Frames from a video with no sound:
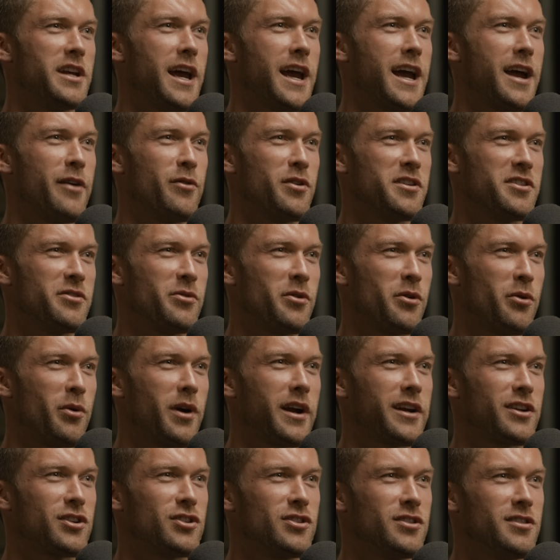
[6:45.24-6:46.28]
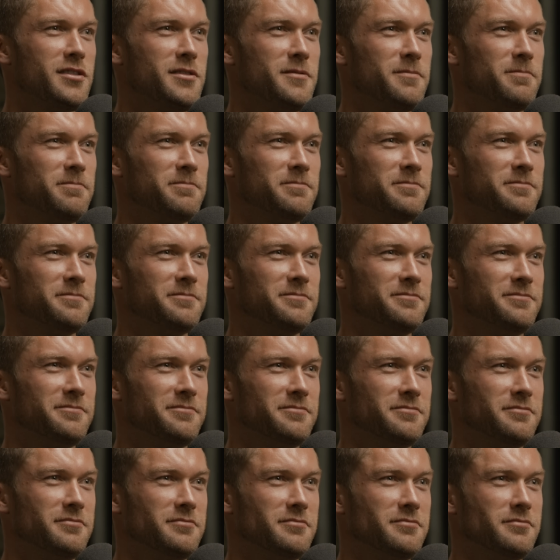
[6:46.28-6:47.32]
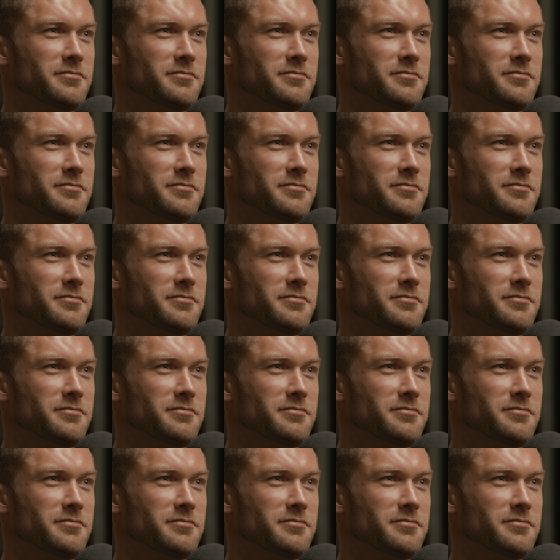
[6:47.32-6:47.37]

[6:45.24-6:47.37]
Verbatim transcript: your hair and your erection. For a lot